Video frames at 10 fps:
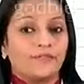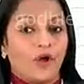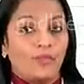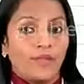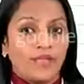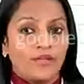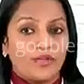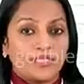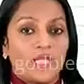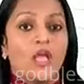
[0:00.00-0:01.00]
the from
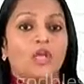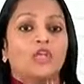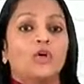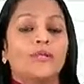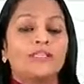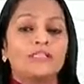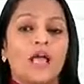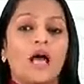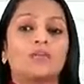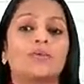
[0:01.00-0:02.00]
address. You will
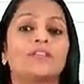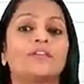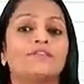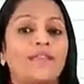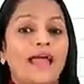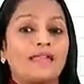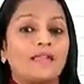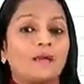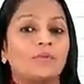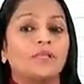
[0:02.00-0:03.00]
start with the flat
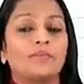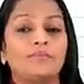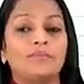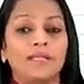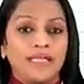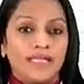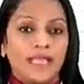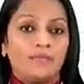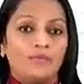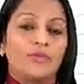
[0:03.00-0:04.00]
number, the building
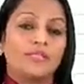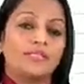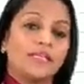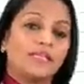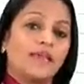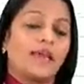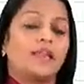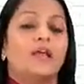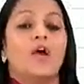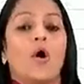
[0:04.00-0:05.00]
name. You can see
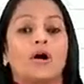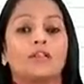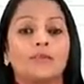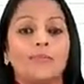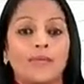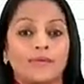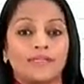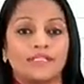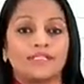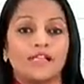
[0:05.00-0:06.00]
there on the paper
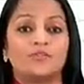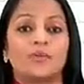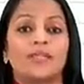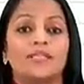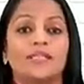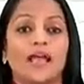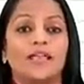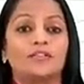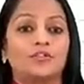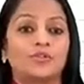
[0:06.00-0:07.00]
itself,
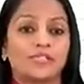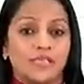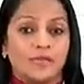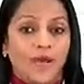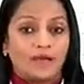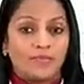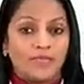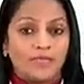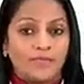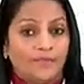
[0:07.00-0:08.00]
29 Tulsi
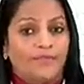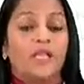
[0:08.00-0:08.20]
apartment.